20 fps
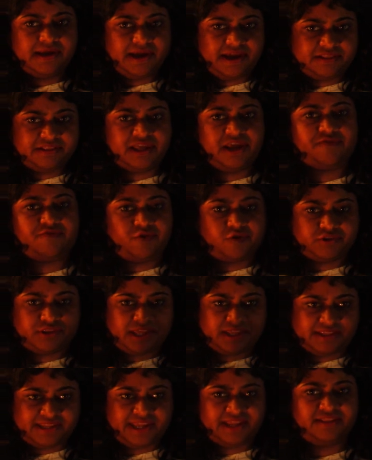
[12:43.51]
and therefore
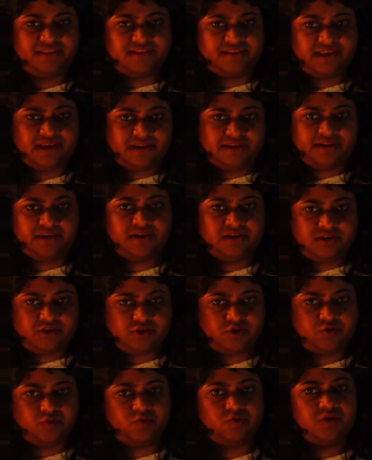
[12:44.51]
they need this Indian
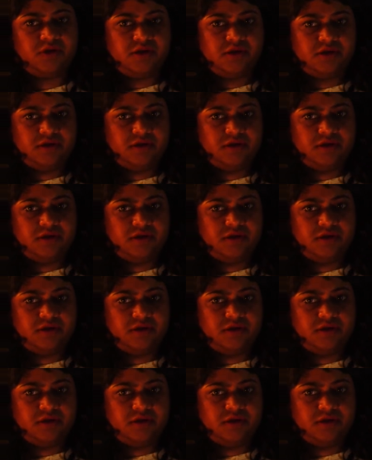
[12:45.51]
to